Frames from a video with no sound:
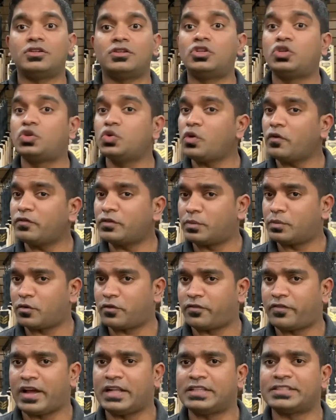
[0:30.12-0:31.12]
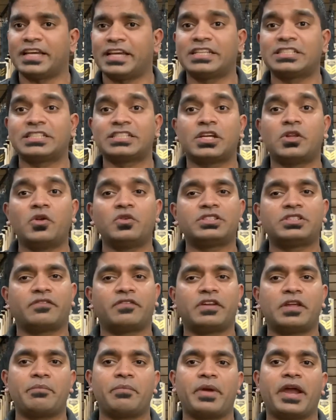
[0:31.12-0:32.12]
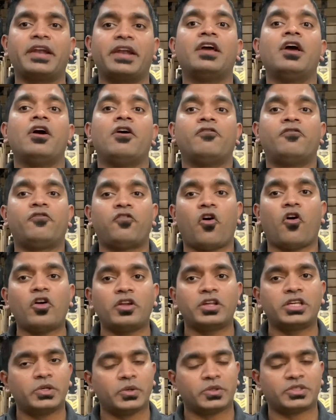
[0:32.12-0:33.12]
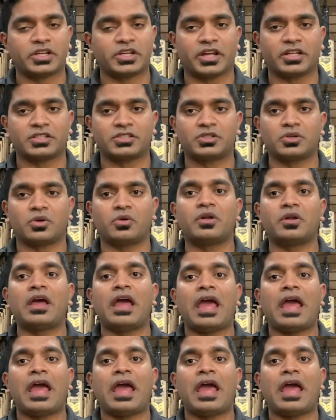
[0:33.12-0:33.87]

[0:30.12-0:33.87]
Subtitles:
2 of the profiles exclusively made for US Cricket Store